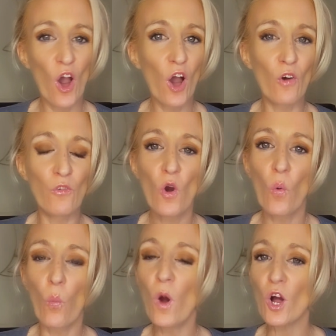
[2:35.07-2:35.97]
of
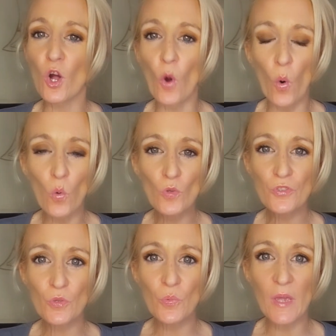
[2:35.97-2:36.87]
what
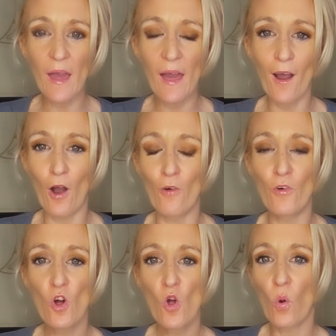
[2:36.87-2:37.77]
goals do we have
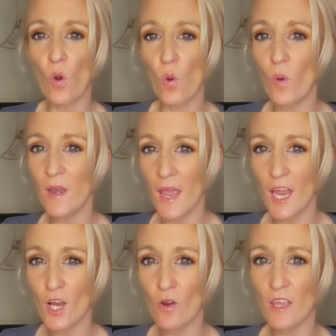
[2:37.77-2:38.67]
or what
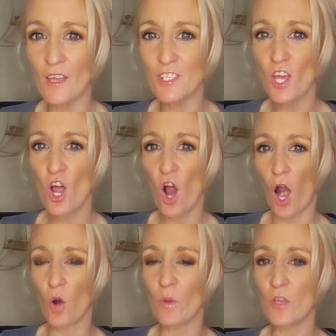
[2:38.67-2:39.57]
areas
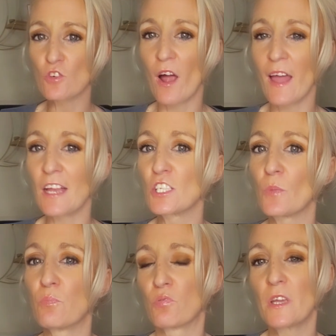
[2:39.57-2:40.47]
are we trying
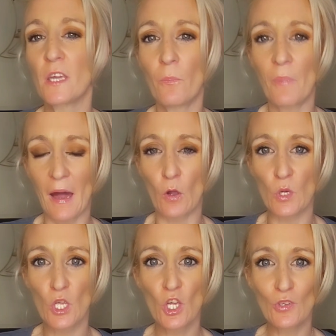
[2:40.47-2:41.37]
to bring
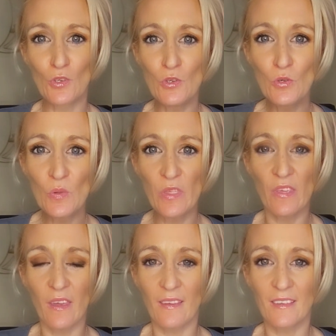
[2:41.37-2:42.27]
about new
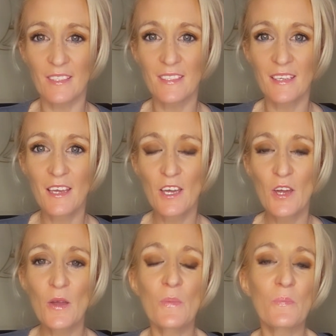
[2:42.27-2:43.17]
things,
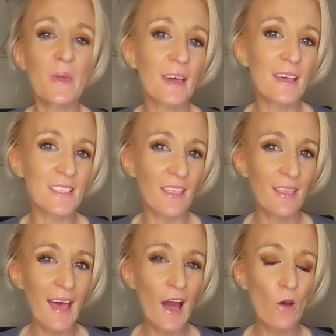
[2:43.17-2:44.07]
because
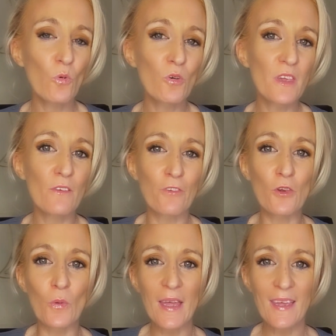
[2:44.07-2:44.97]
that will give
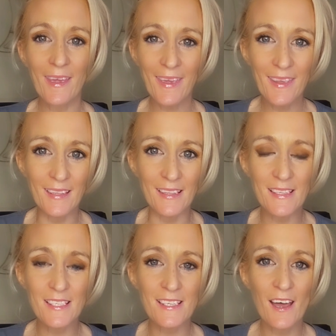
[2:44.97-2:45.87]
you
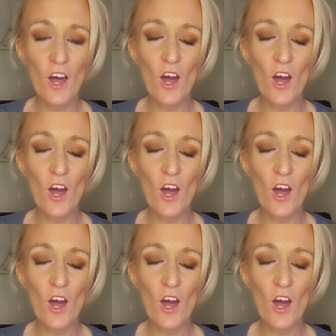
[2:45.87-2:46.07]
hints